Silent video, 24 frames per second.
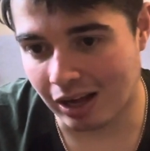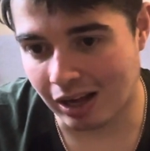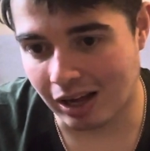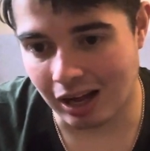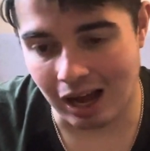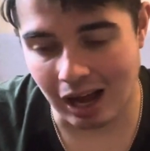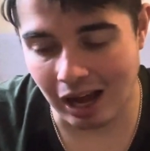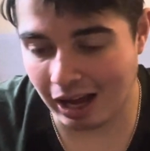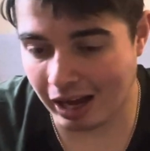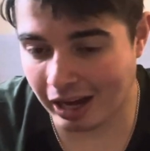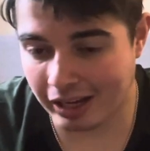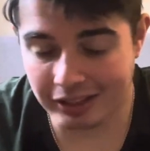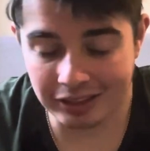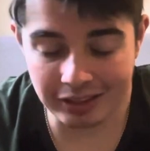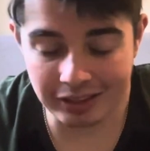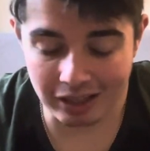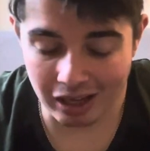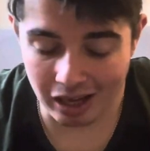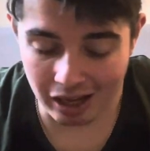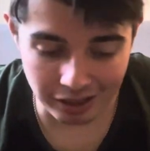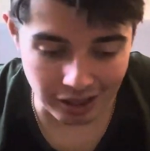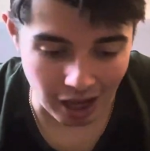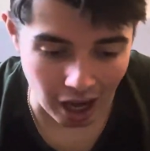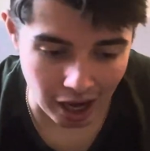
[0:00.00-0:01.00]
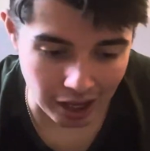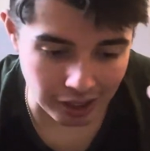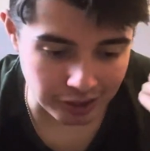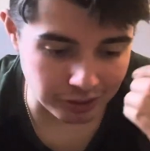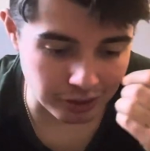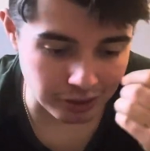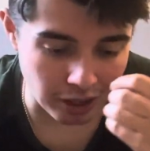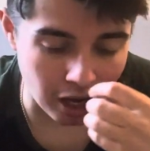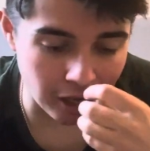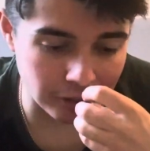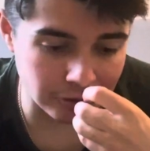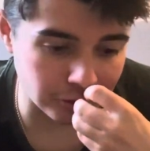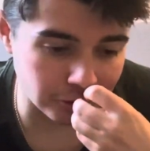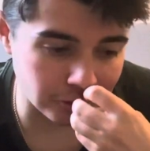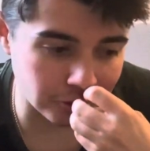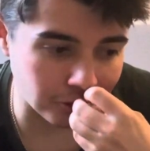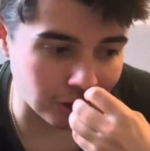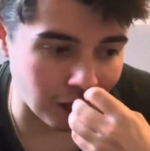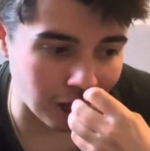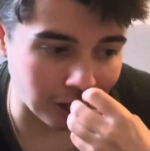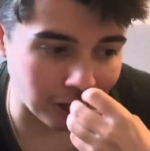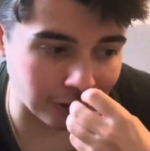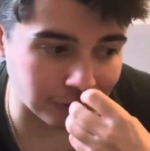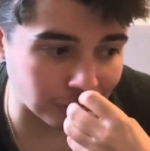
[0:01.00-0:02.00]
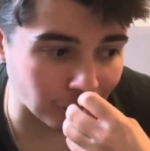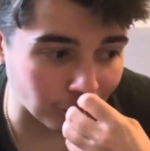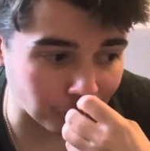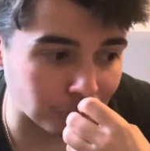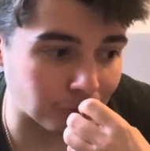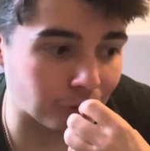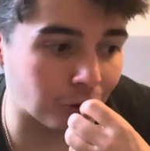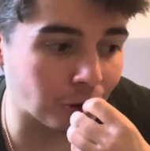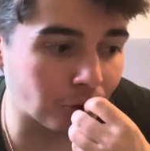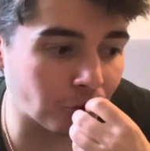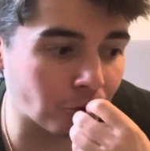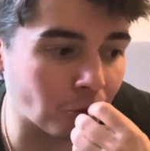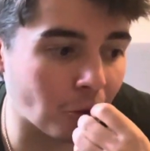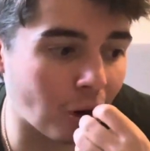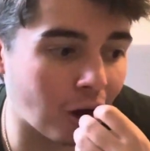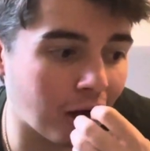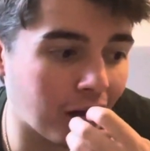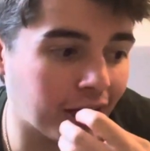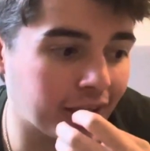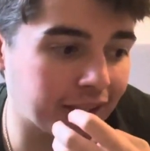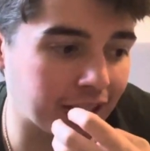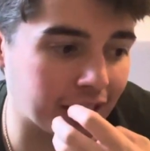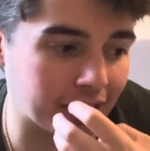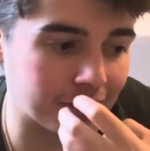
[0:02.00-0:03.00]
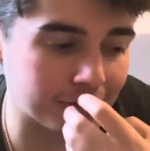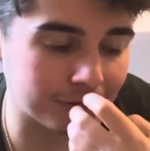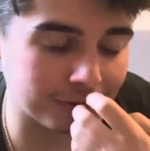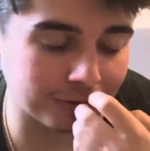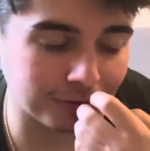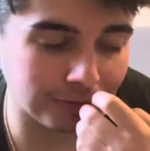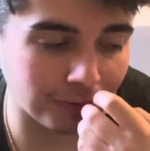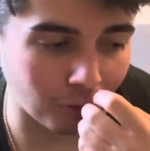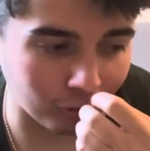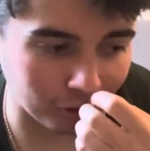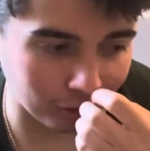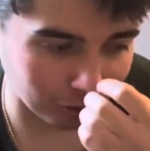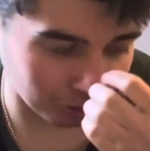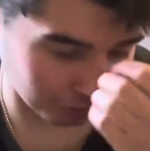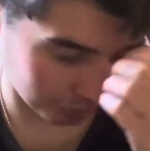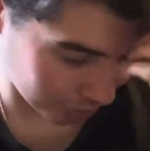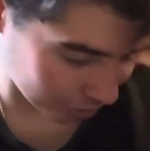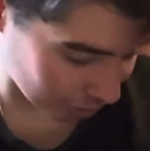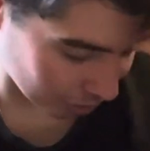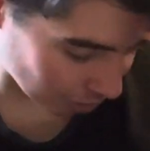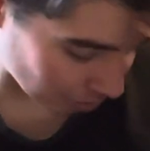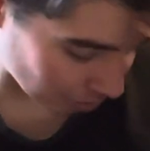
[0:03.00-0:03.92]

I don't know why it has fallen off so